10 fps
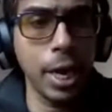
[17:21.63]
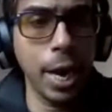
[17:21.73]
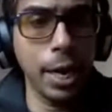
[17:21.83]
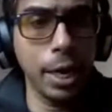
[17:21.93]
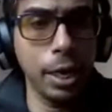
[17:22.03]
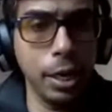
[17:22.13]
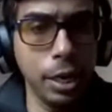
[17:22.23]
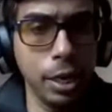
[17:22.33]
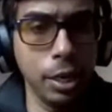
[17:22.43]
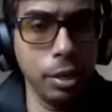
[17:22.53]
And
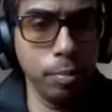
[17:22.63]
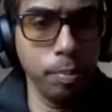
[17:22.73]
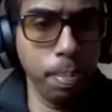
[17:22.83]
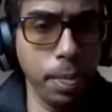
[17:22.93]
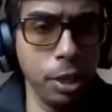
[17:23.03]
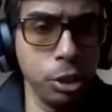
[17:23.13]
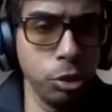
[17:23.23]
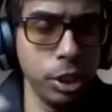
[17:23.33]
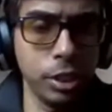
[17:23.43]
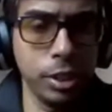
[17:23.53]
so
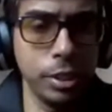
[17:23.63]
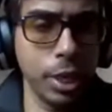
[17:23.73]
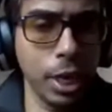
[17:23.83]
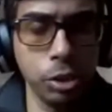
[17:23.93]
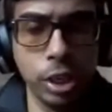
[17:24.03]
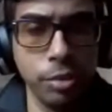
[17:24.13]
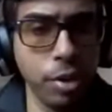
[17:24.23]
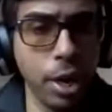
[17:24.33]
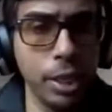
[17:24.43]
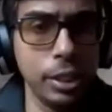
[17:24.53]
this actually
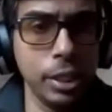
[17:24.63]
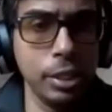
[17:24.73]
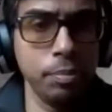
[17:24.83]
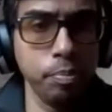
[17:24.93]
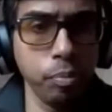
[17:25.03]
defines a